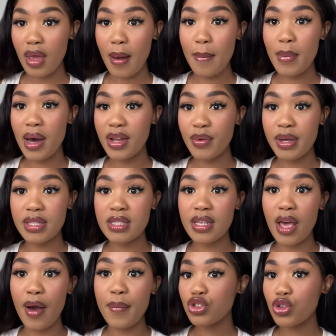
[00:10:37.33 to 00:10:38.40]
But anyways,
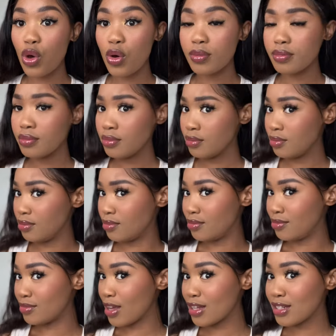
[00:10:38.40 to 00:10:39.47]
yeah, so
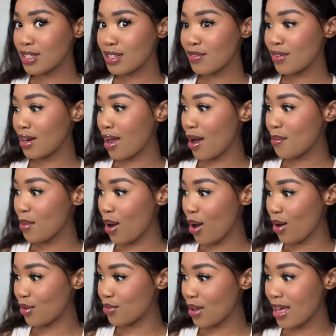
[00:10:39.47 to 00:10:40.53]
it doesn't even come
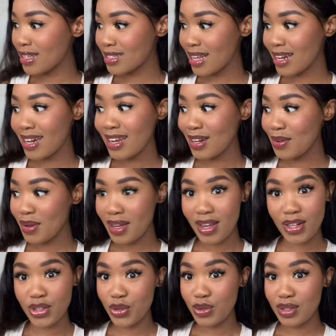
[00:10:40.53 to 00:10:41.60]
off. It's a little
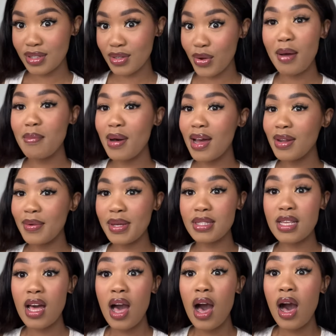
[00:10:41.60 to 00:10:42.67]
bit juice, but anyways,
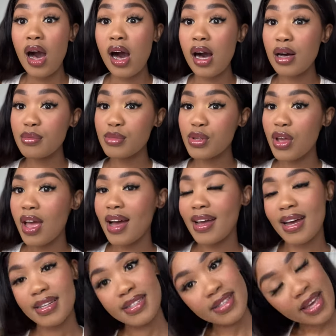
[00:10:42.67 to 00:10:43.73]
so yeah
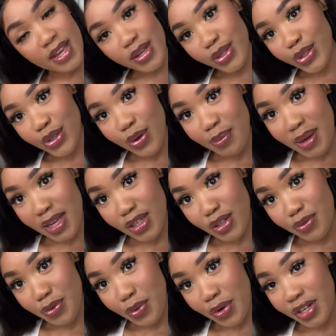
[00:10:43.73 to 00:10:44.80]
guys, thank you so much
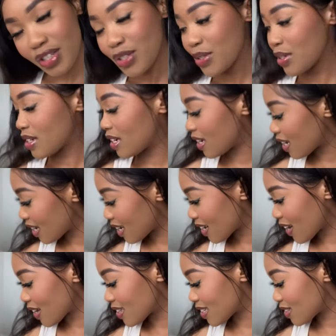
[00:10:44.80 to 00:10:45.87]
for tuning in
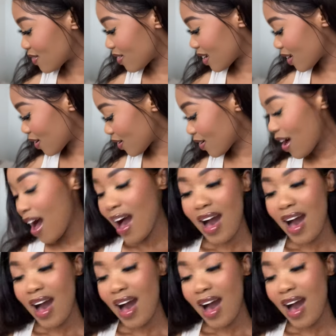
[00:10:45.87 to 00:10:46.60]
on this video.